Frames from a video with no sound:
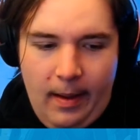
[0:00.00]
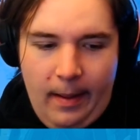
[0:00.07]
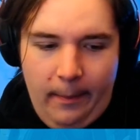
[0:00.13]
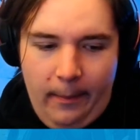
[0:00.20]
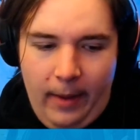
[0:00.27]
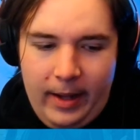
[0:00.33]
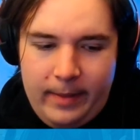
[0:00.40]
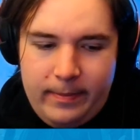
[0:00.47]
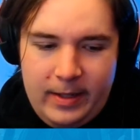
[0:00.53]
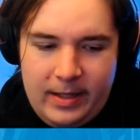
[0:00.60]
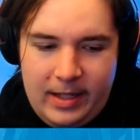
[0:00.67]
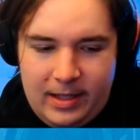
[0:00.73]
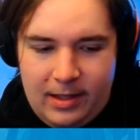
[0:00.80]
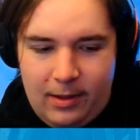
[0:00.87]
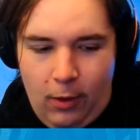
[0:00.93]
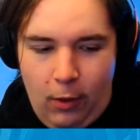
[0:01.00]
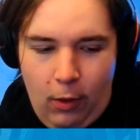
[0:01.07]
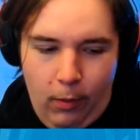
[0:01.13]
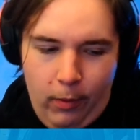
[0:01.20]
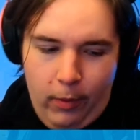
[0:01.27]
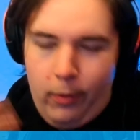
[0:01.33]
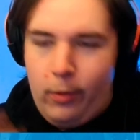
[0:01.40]
might be just
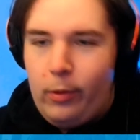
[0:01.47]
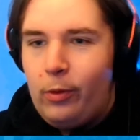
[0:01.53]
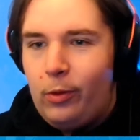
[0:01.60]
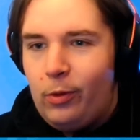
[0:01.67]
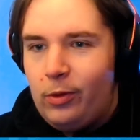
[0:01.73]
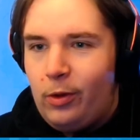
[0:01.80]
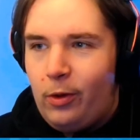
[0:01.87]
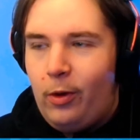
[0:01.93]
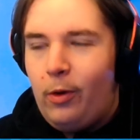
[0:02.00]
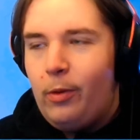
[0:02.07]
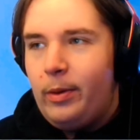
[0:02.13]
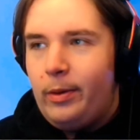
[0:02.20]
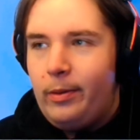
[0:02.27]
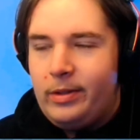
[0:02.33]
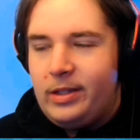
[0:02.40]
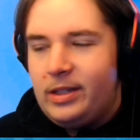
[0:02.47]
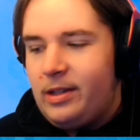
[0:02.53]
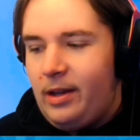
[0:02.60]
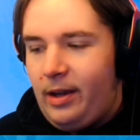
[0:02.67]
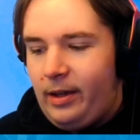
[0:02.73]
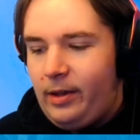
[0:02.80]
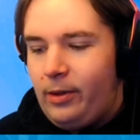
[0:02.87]
overruled or over, just
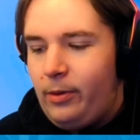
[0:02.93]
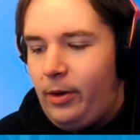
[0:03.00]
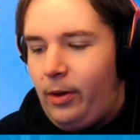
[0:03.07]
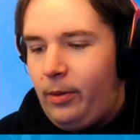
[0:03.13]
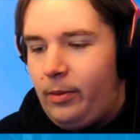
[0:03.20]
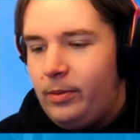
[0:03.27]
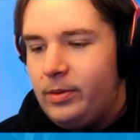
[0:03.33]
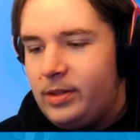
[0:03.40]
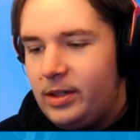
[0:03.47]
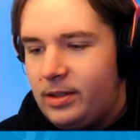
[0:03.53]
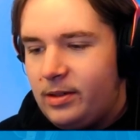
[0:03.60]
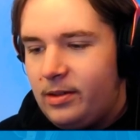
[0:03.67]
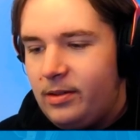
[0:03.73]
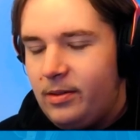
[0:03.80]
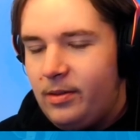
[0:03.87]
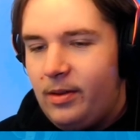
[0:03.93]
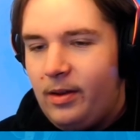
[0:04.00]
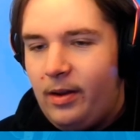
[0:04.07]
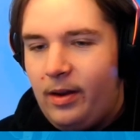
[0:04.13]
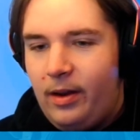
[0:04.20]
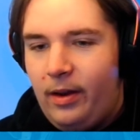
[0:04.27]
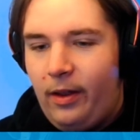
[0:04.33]
like, you know, just
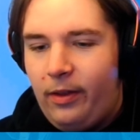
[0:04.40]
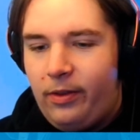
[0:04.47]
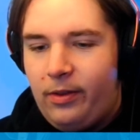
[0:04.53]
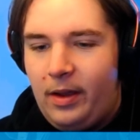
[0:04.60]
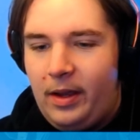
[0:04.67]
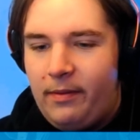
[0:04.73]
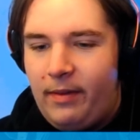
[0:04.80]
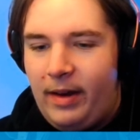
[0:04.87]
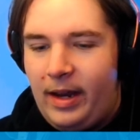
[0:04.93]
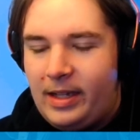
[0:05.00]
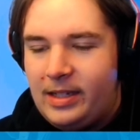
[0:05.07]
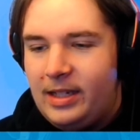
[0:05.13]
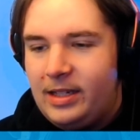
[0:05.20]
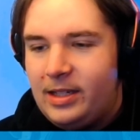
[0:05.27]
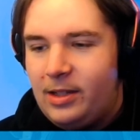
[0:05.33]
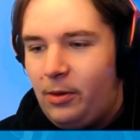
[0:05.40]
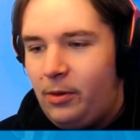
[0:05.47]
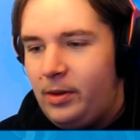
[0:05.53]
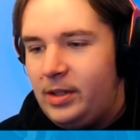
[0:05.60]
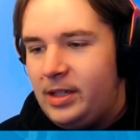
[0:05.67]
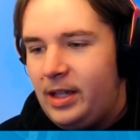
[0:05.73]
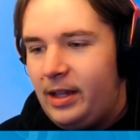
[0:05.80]
not even exist
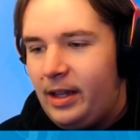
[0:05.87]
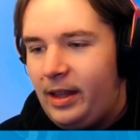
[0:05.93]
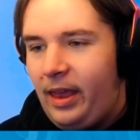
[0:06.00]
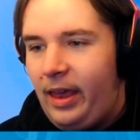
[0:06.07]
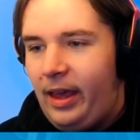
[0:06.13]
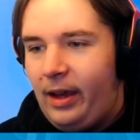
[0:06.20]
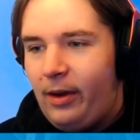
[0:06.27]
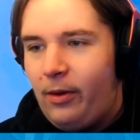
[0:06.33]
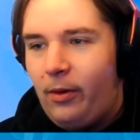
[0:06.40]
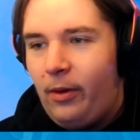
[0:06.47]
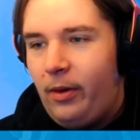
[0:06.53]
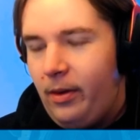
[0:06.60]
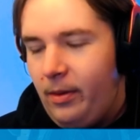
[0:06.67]
or isn't a thing or